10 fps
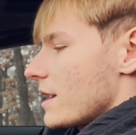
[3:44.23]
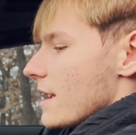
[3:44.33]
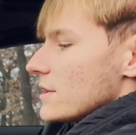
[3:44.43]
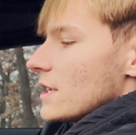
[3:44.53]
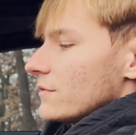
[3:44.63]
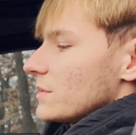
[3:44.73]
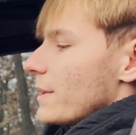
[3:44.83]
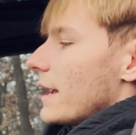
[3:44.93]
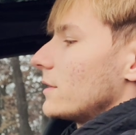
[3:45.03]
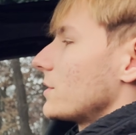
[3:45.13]
it. I just have these
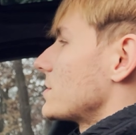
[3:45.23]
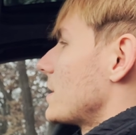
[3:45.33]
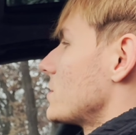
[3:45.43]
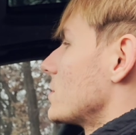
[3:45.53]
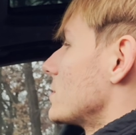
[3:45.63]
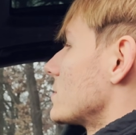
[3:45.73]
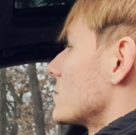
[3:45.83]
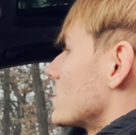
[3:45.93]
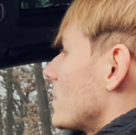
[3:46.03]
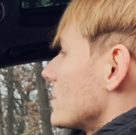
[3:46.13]
pedal extensions
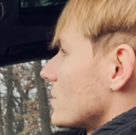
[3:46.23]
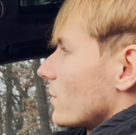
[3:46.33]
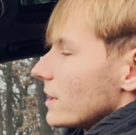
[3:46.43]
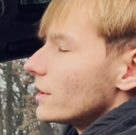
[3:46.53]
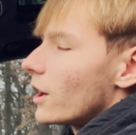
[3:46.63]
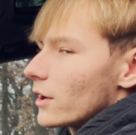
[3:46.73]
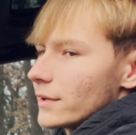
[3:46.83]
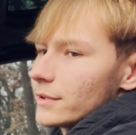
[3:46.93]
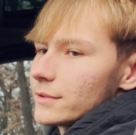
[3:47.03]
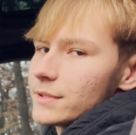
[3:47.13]
as well as a radar
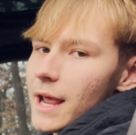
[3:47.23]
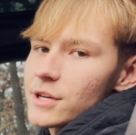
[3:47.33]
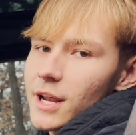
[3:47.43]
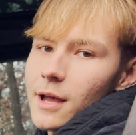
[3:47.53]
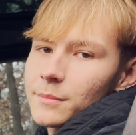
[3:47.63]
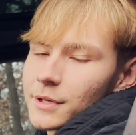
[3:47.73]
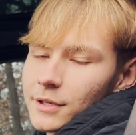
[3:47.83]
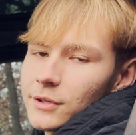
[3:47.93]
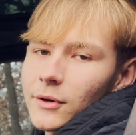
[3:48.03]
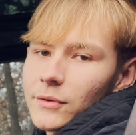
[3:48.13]
and a dash cam,
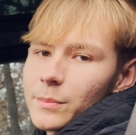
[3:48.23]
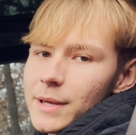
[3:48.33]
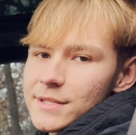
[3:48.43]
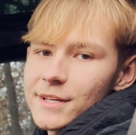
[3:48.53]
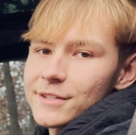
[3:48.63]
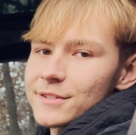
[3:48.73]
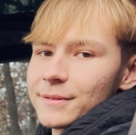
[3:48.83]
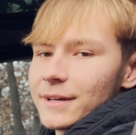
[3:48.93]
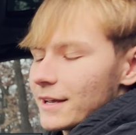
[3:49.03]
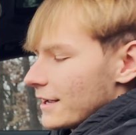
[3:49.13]
you know, the basics.
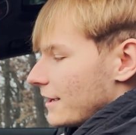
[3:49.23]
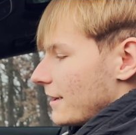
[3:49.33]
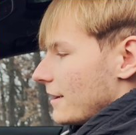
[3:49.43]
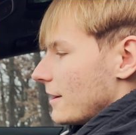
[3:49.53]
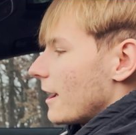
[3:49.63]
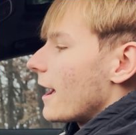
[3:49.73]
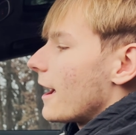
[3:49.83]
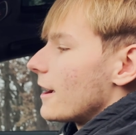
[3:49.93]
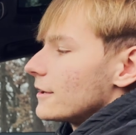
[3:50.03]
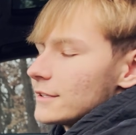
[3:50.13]

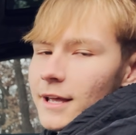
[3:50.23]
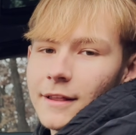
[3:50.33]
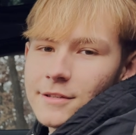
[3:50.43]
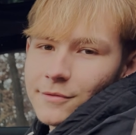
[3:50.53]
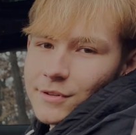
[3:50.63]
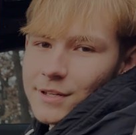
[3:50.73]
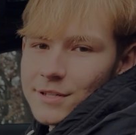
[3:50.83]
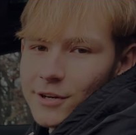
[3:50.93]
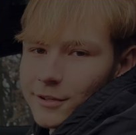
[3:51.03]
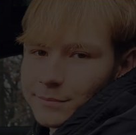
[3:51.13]
And yeah, that's it for the
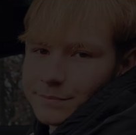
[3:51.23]
interior.